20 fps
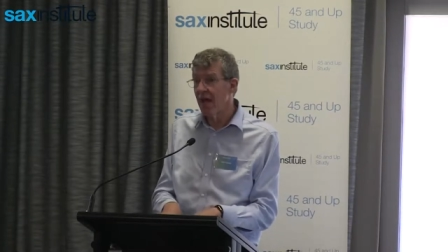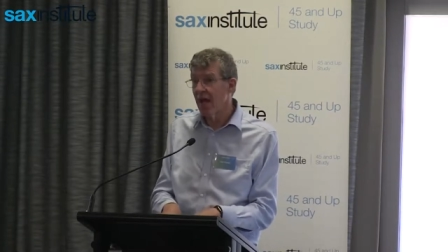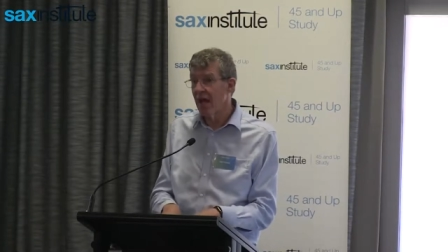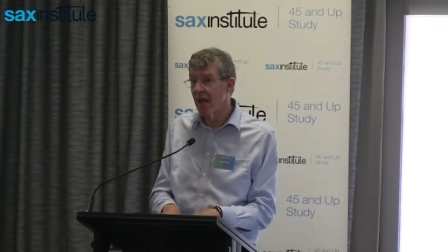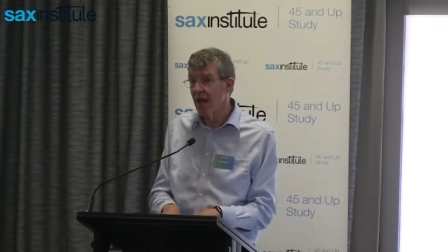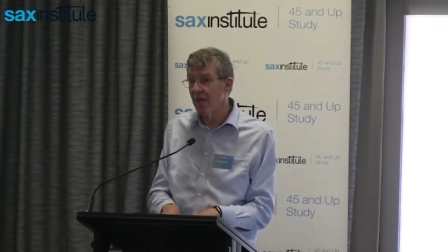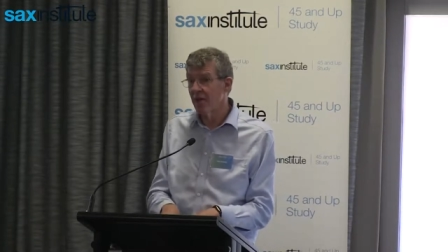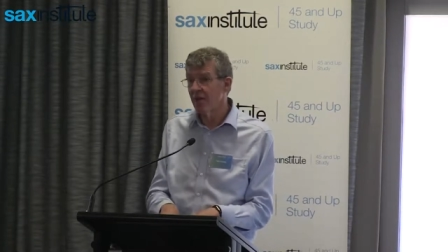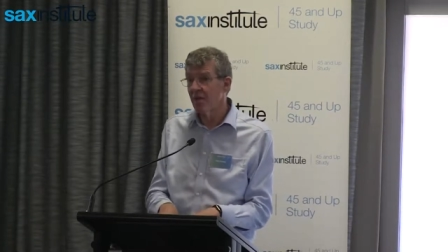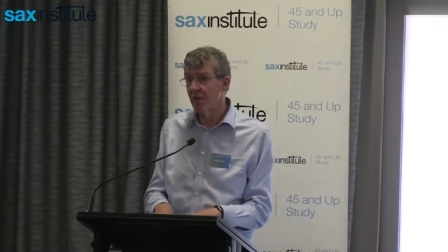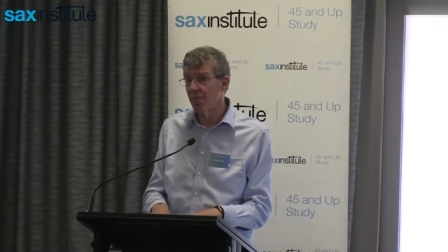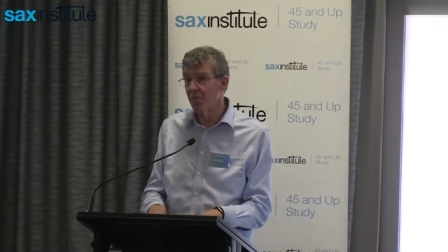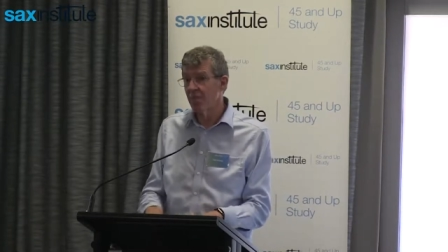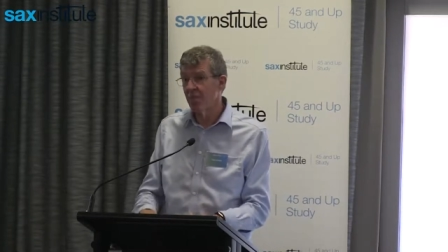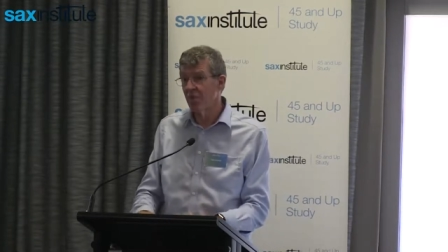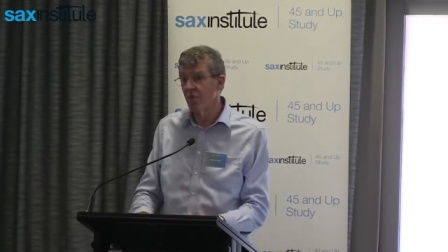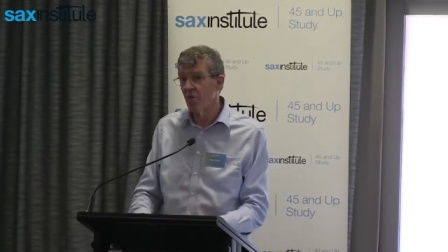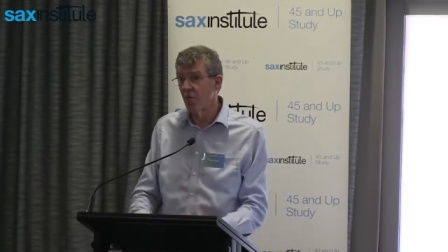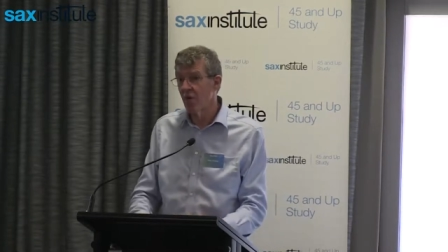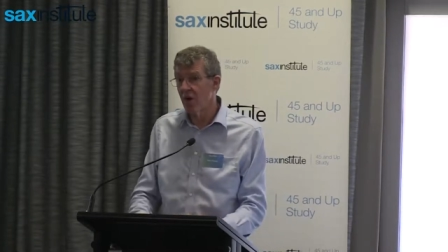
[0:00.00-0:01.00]
and
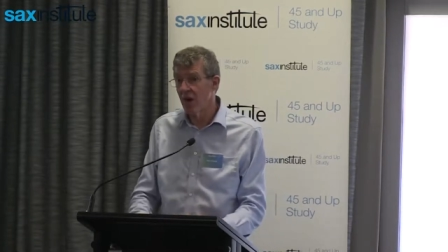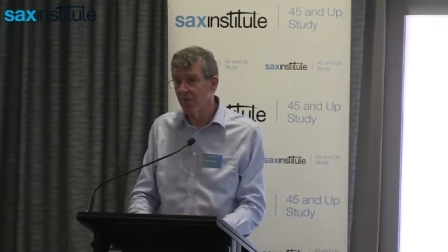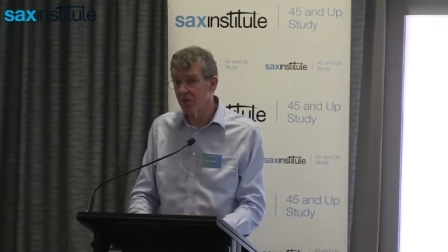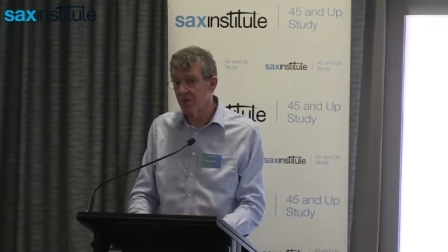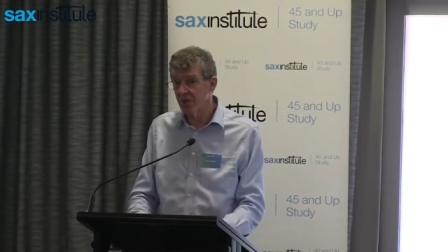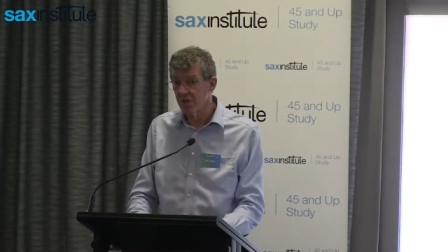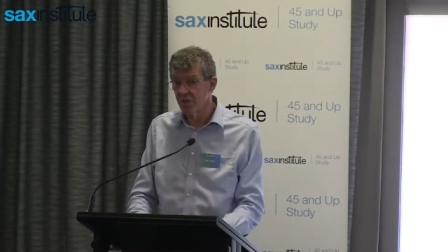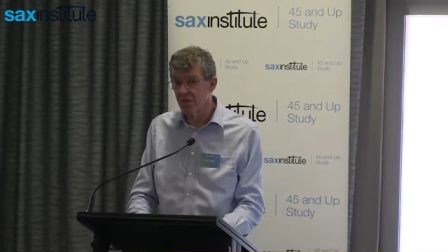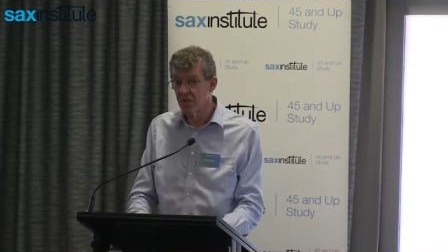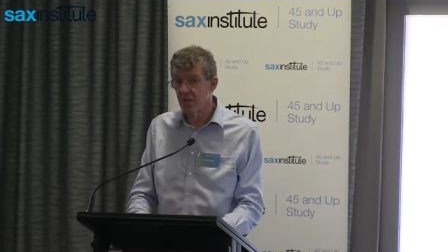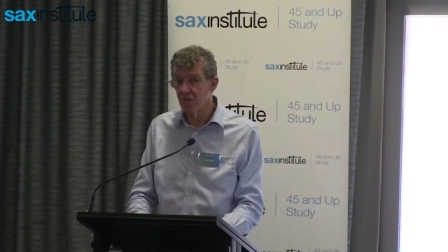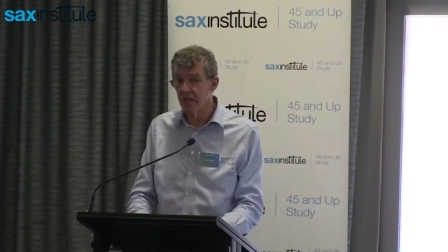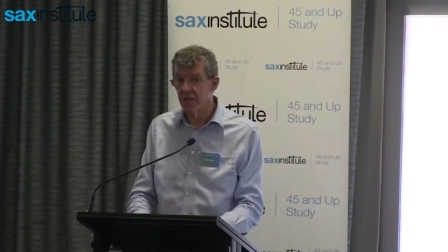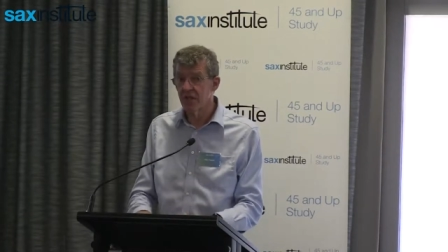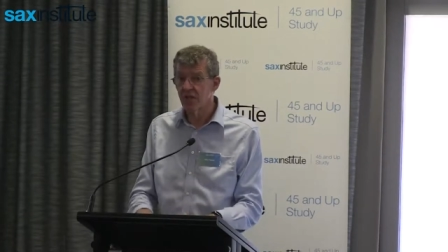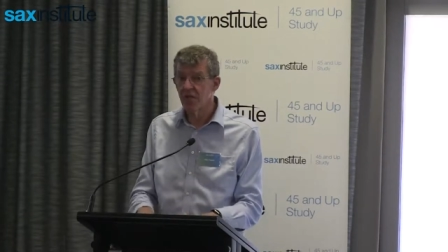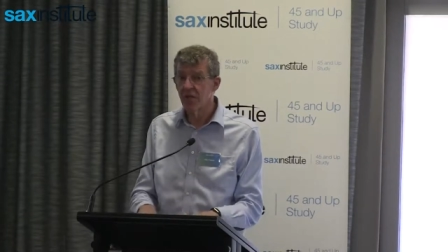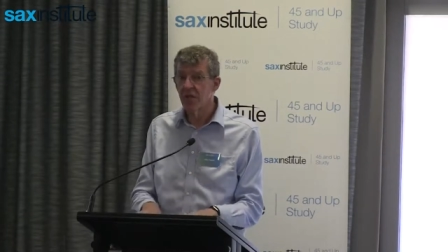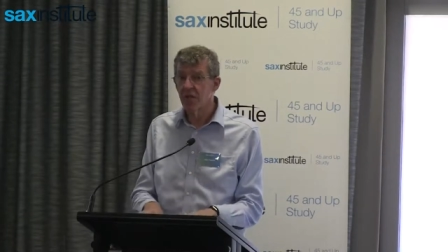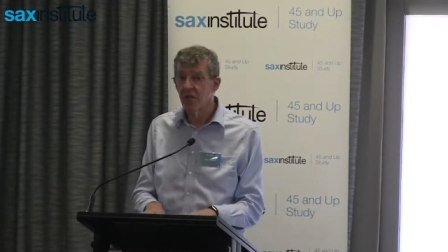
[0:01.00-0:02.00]
programs in
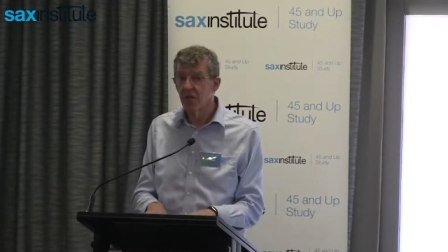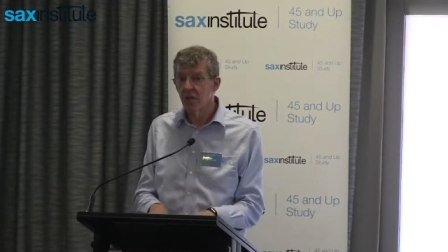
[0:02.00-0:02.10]
place